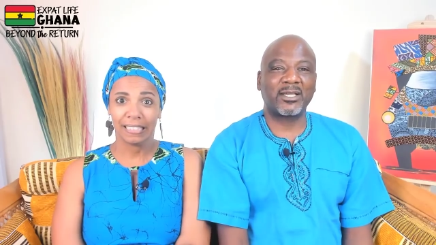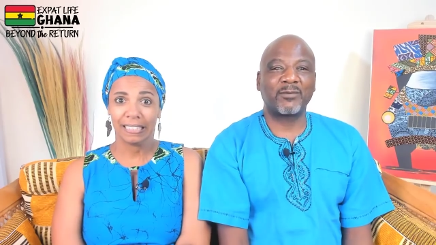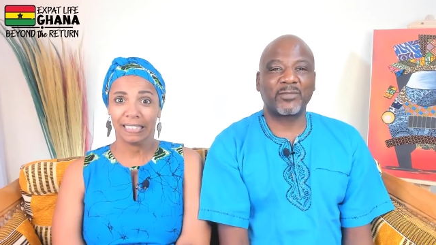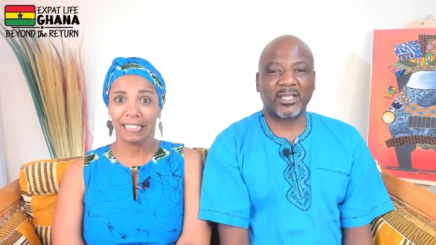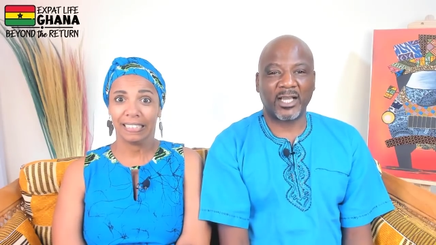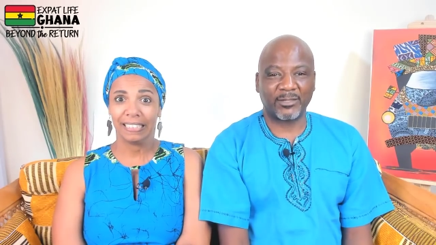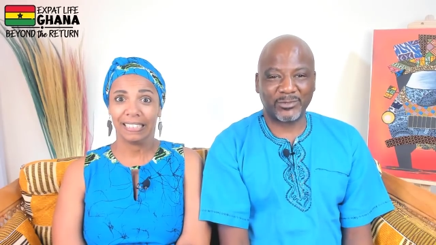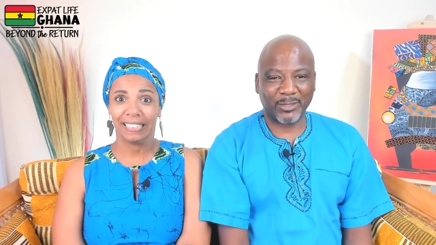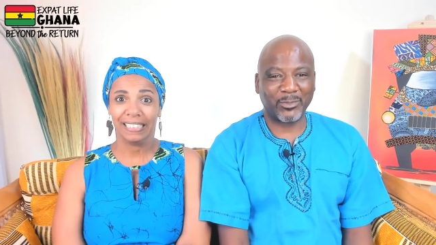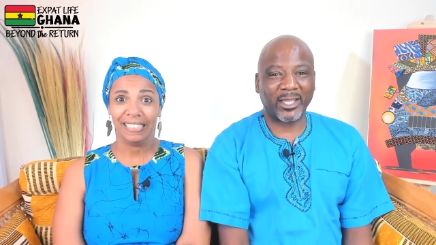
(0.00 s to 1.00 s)
Speaker 1: the cops.
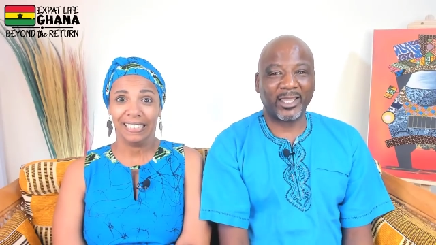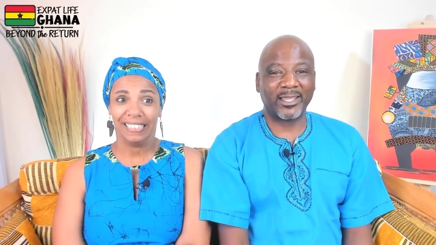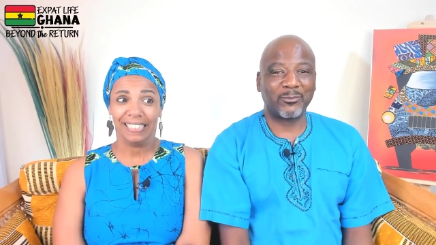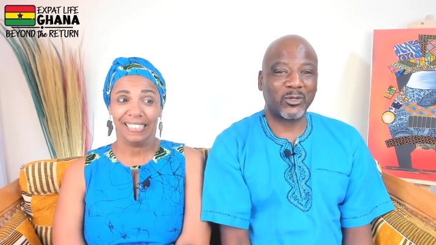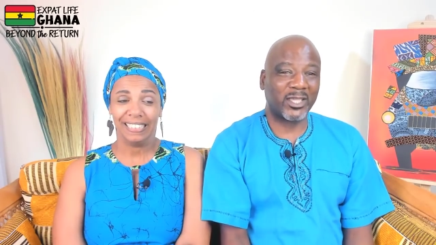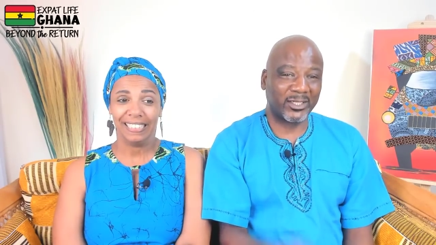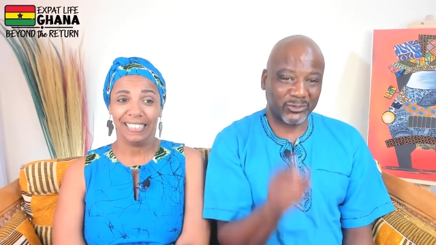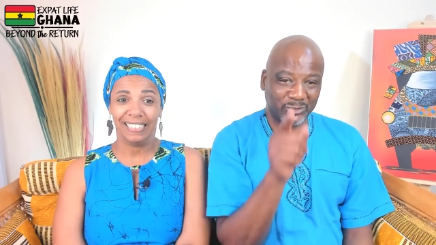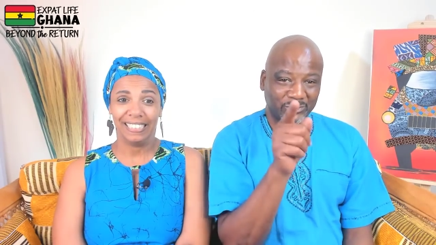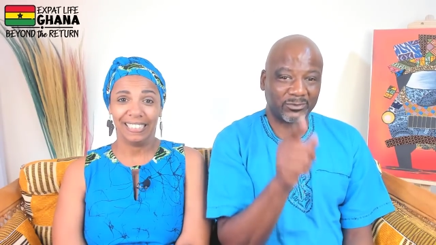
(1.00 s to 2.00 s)
I'm like, hey, I'm gonna catch
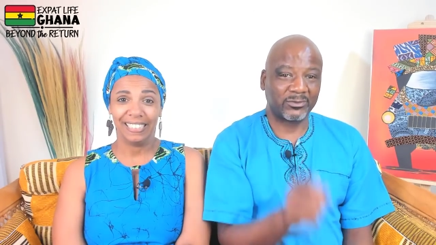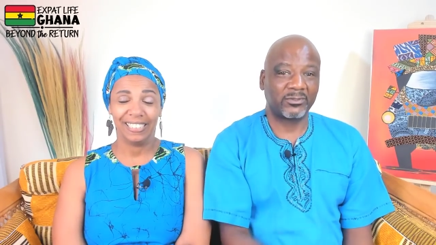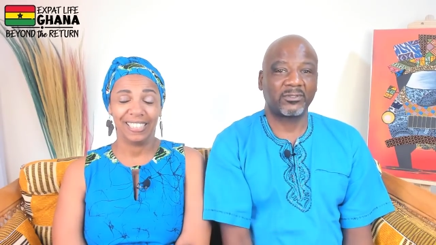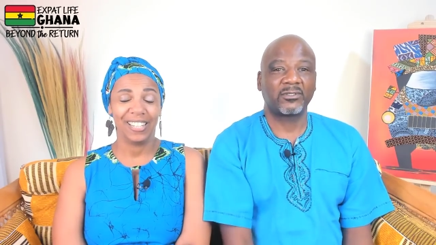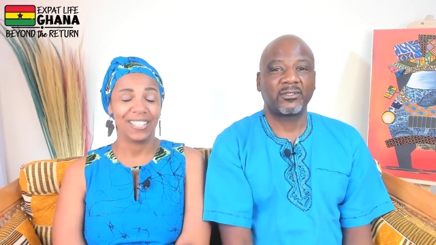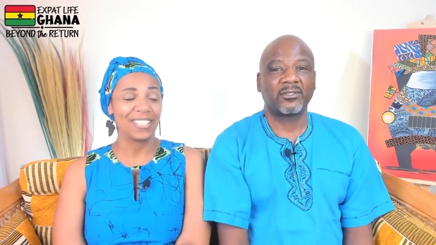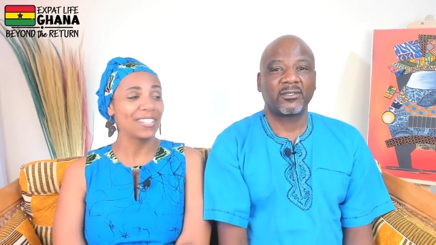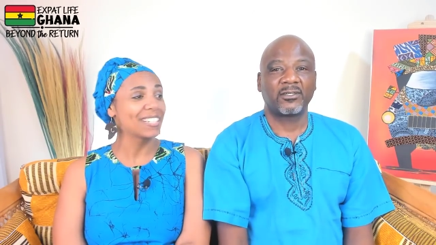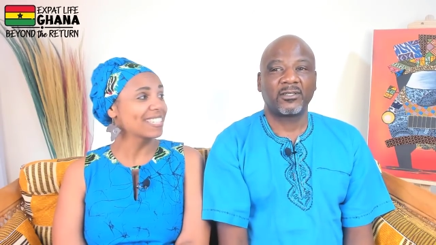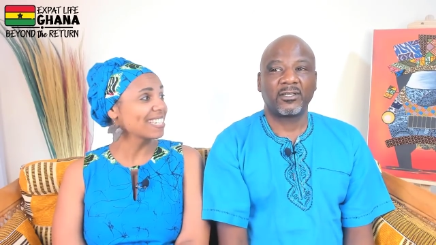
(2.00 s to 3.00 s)
you.
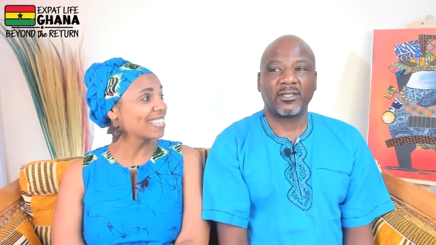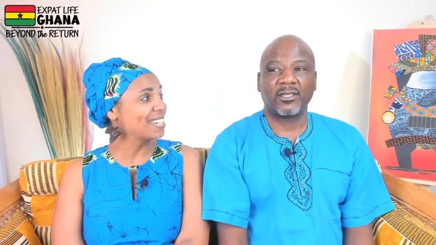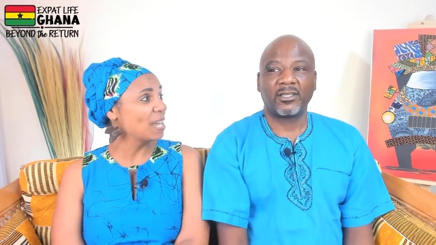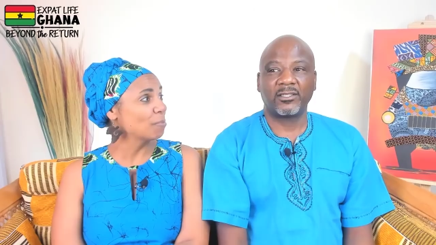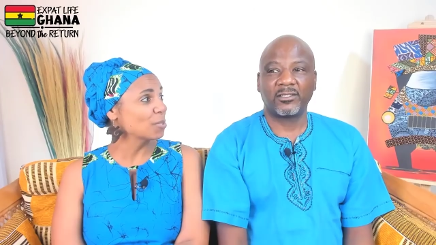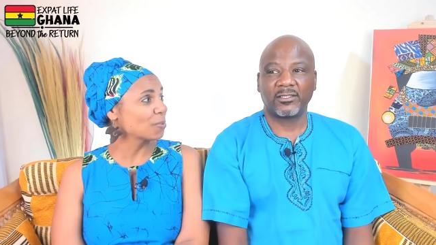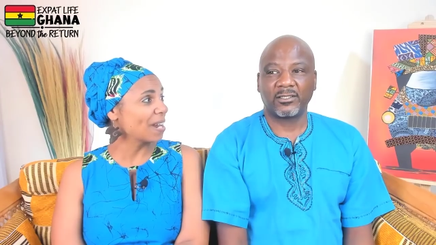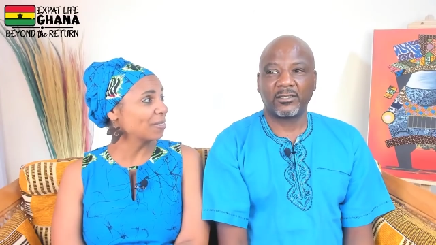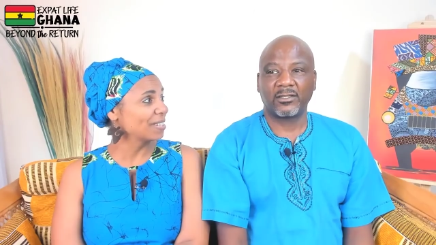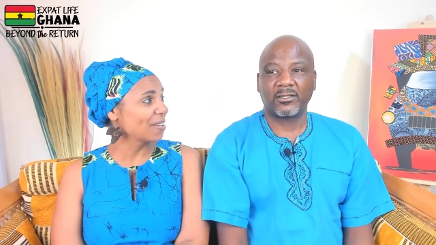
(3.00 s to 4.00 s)
Speaker 2: Seriously, the neighbors and, were
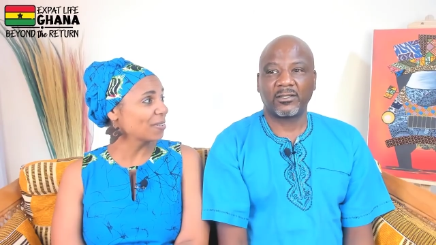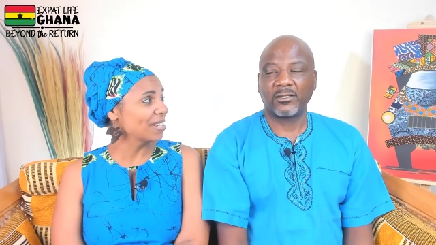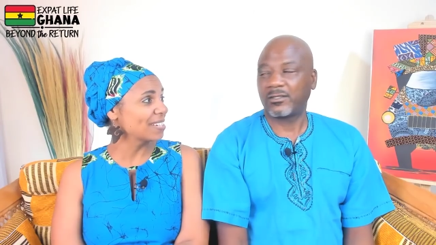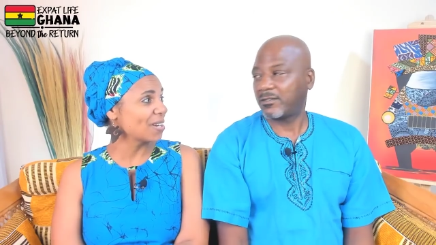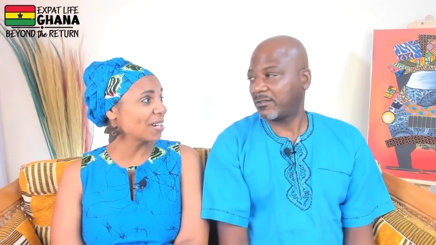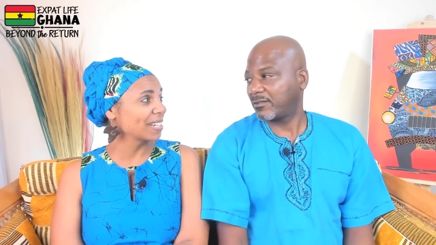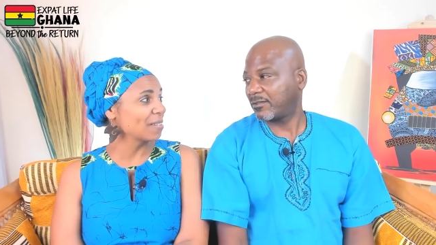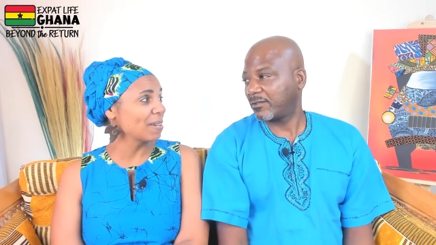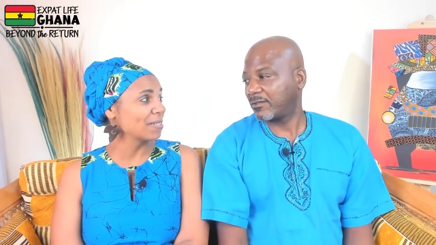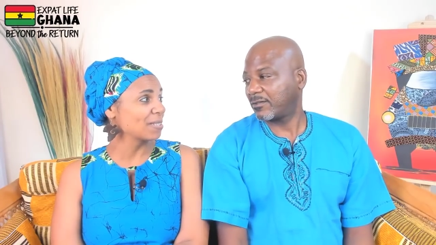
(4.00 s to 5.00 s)
out the other day talking
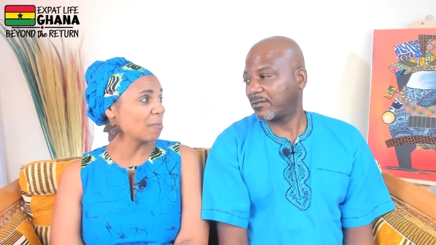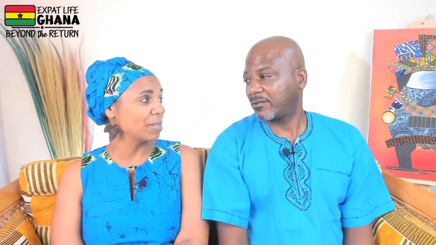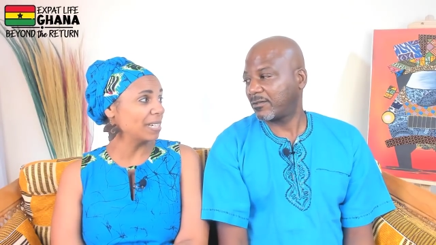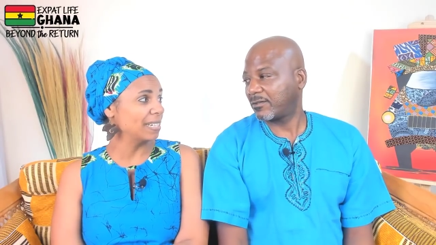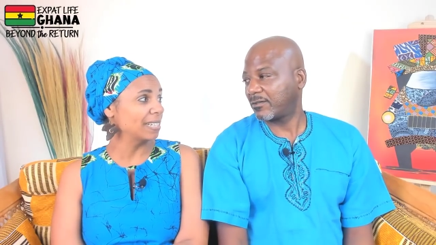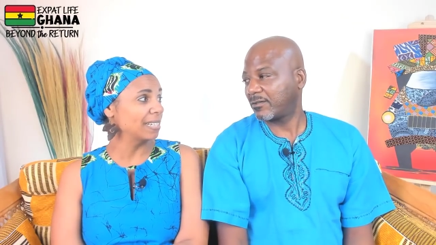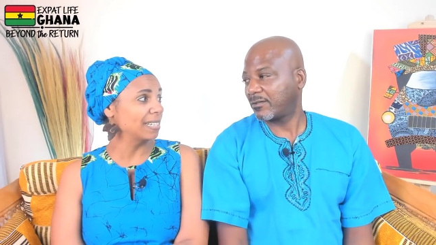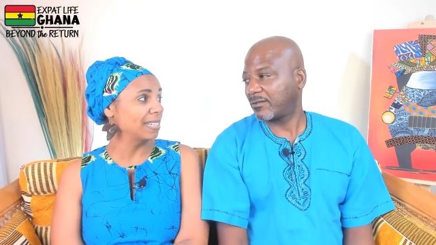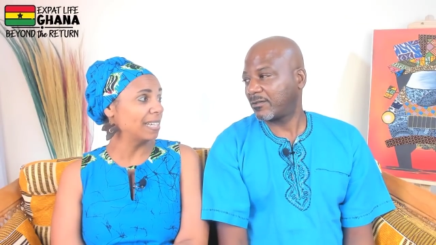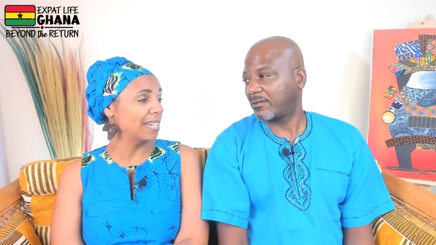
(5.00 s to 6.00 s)
about somebody
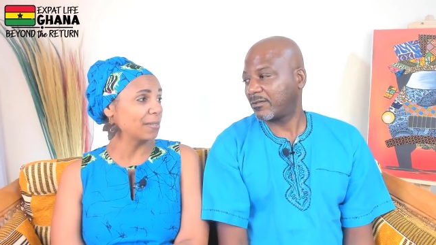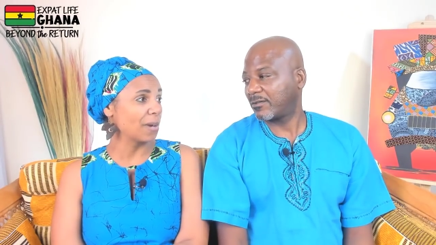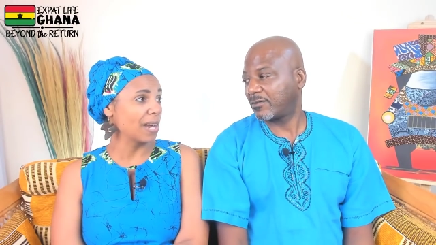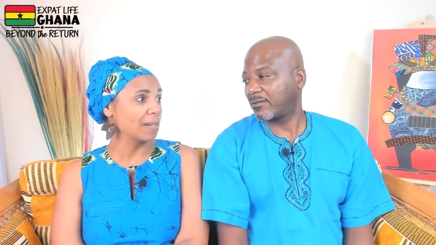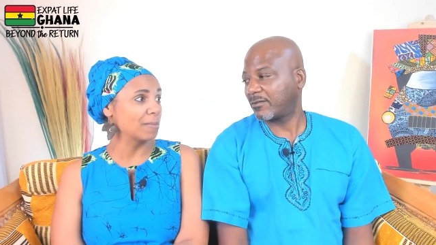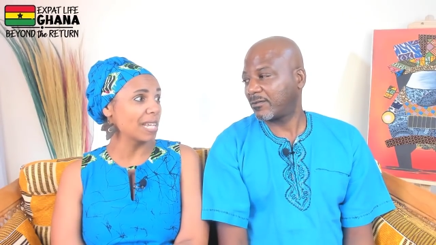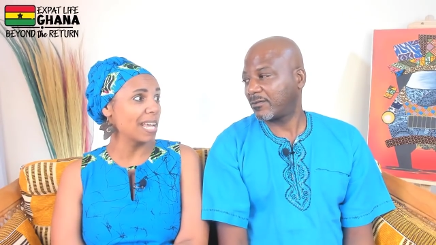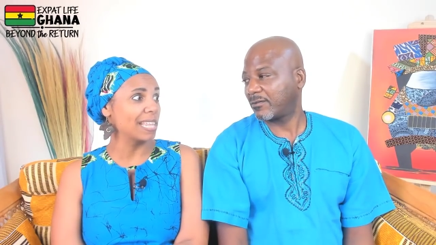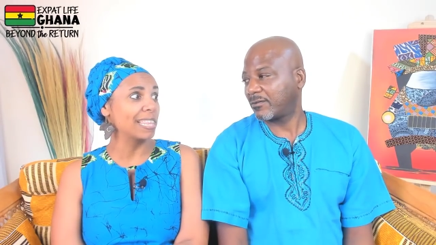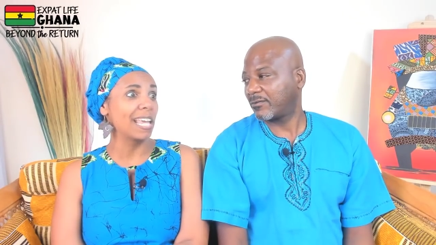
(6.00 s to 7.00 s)
getting robbed,
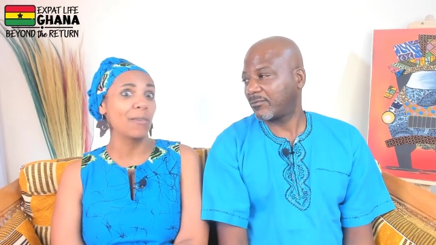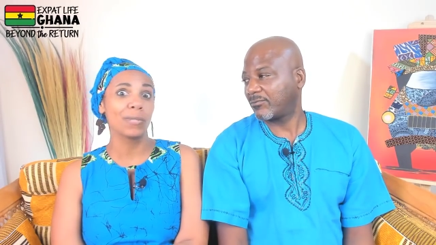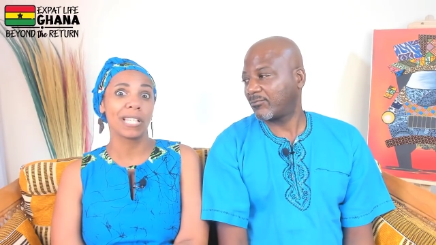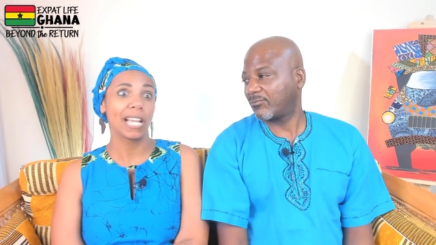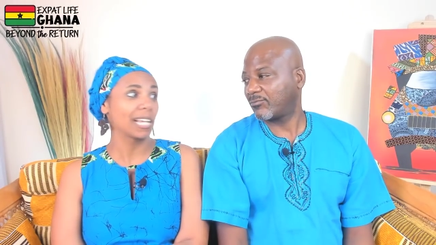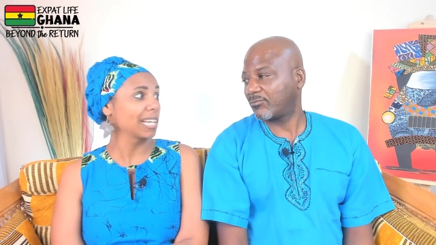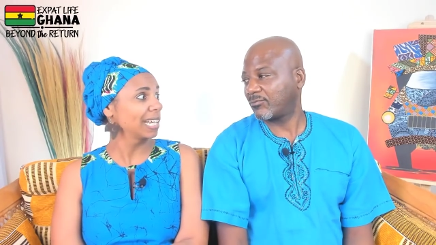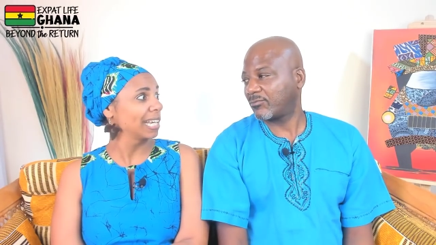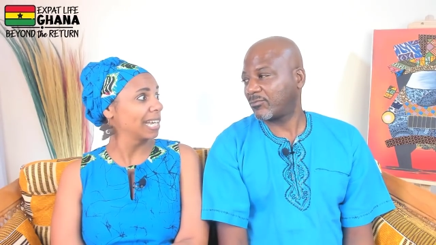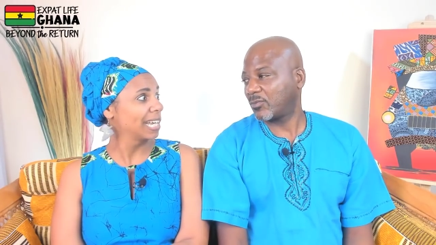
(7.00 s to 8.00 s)
and it was like
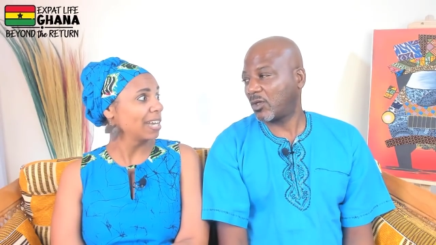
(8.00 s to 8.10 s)
Speaker 1: Oh